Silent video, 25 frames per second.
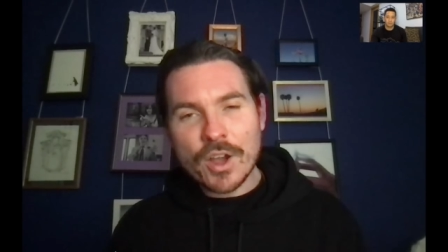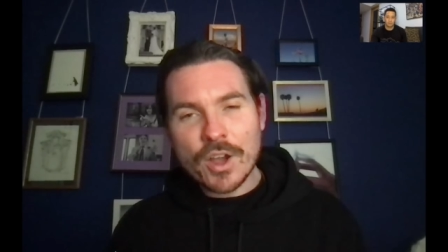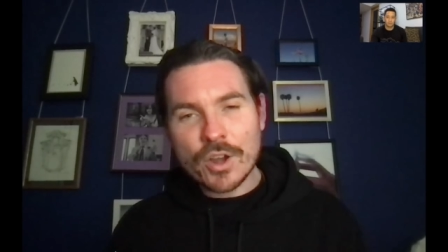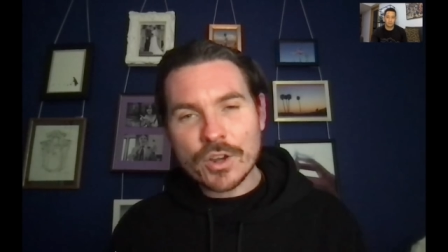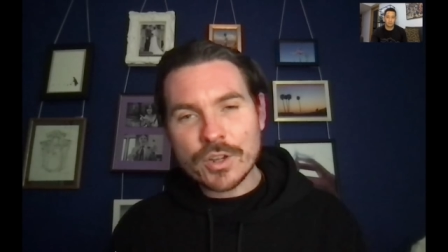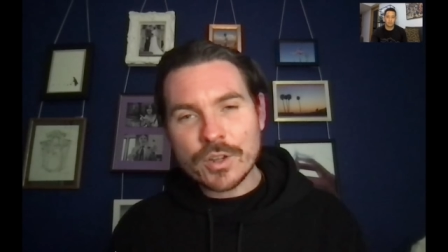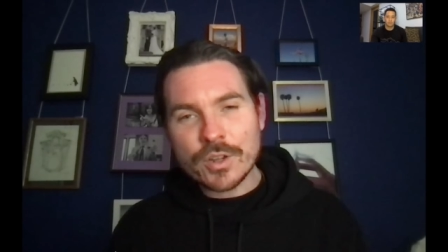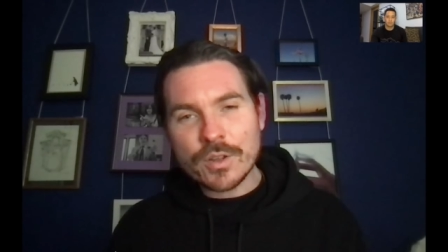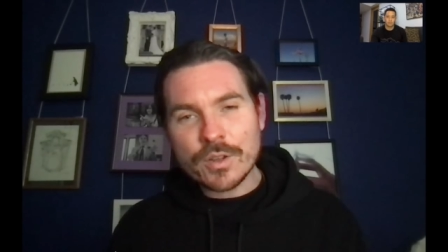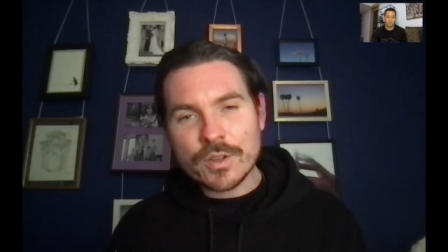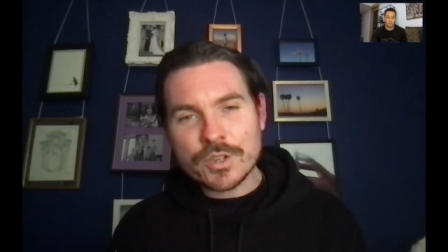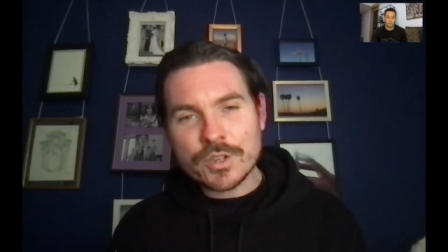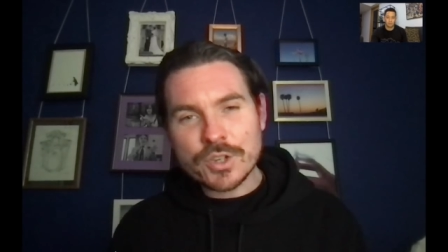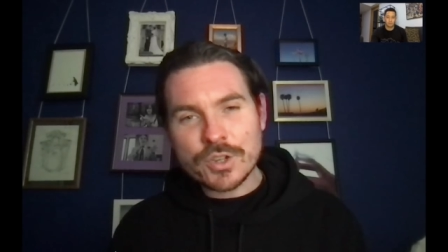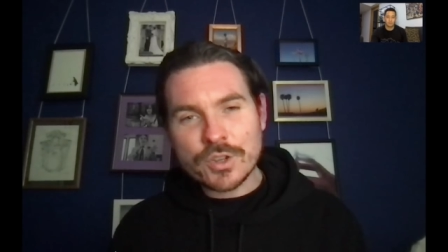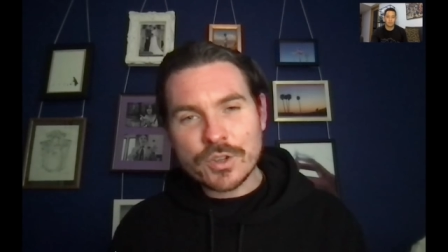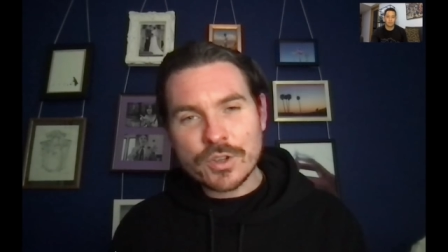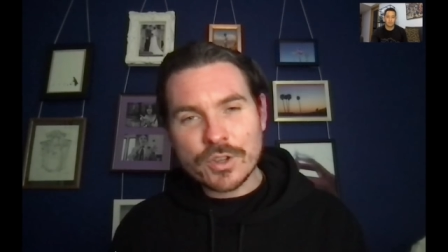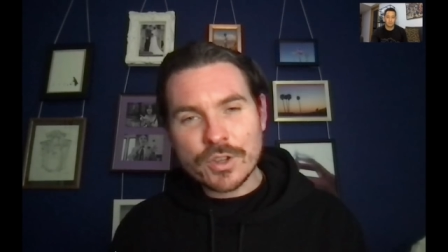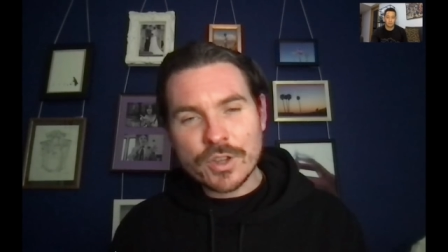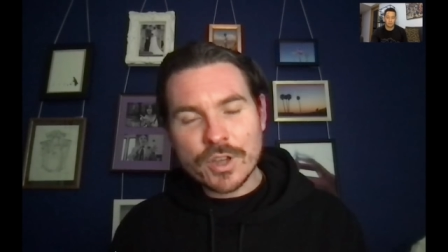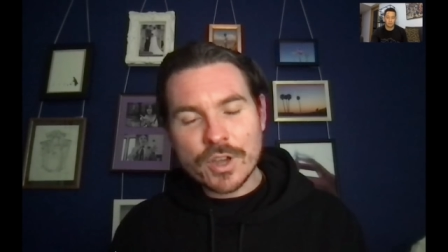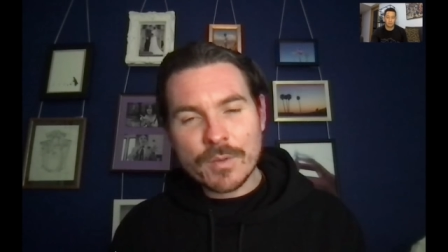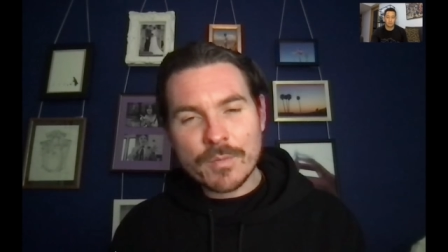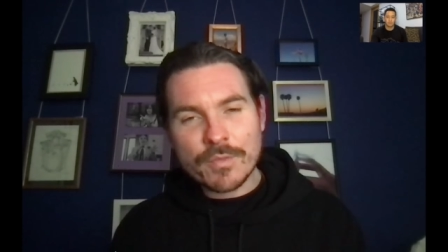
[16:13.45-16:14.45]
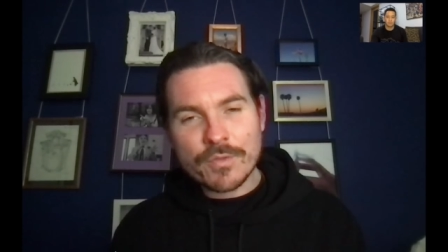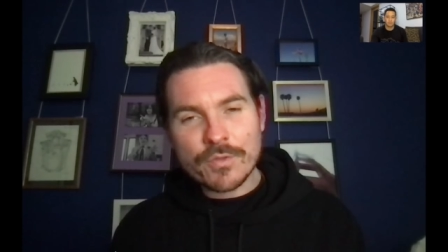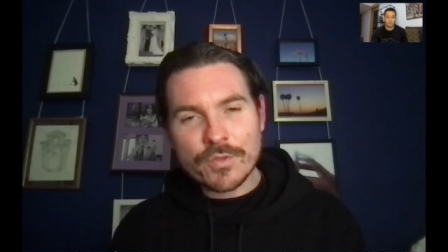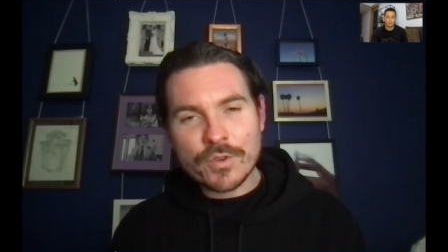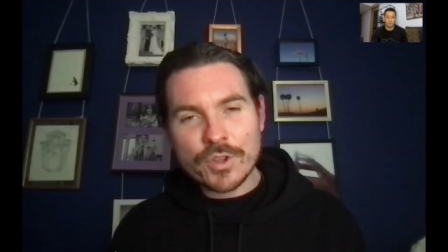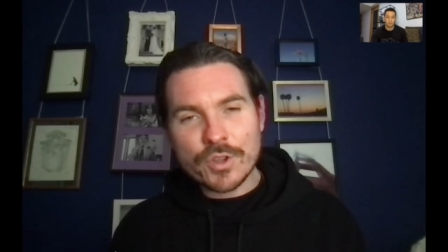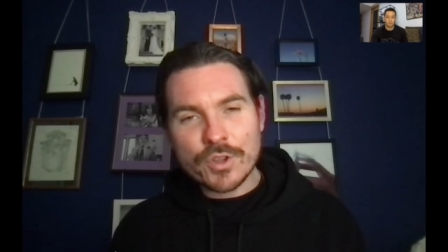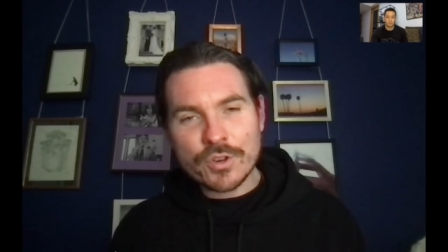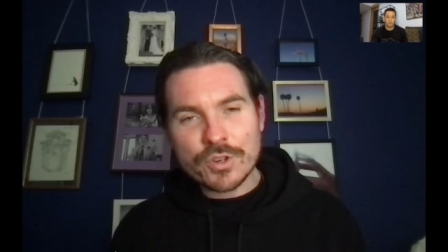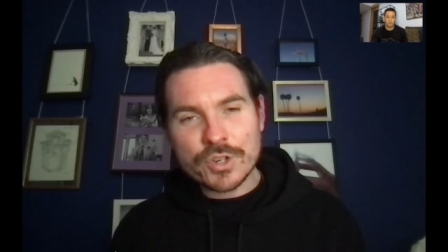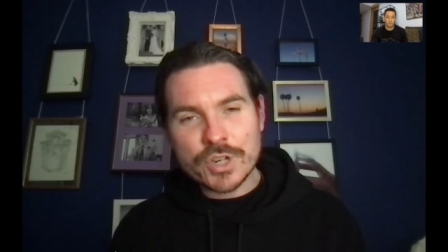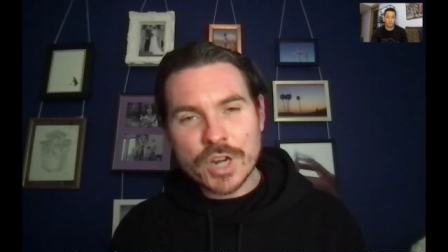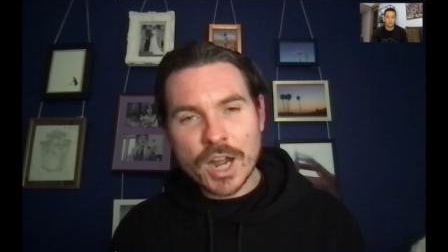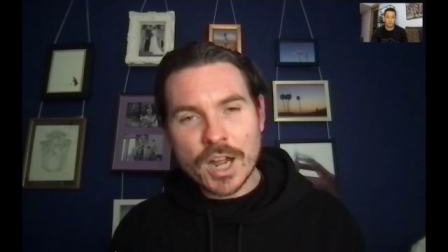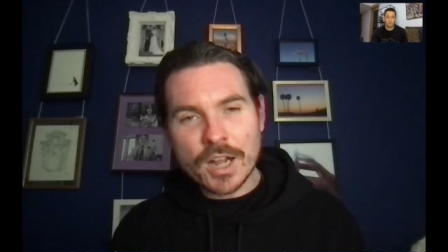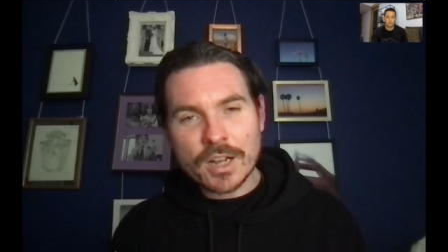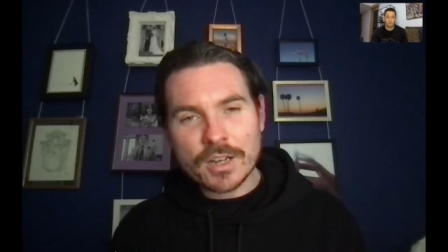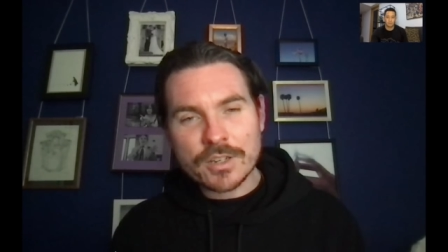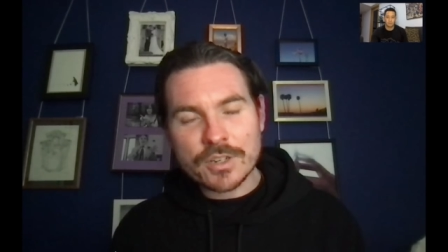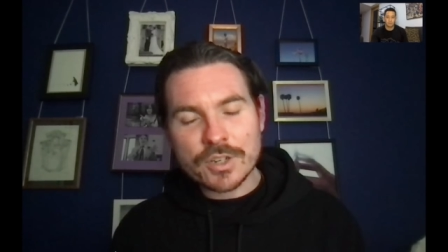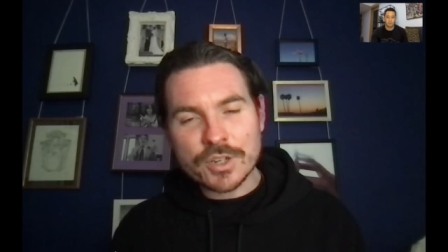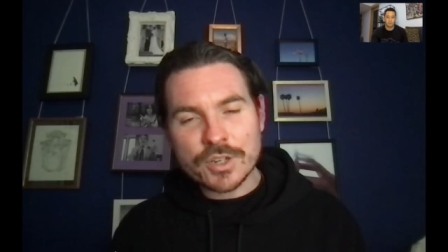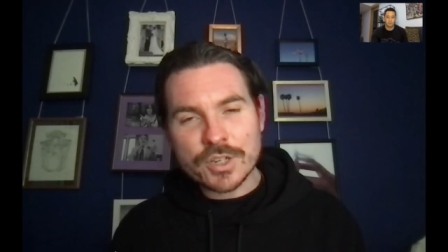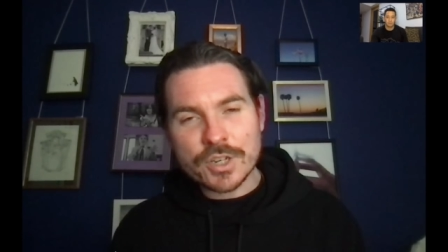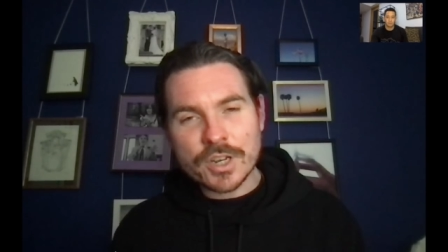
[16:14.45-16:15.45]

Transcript: can't you, as you come through your childhood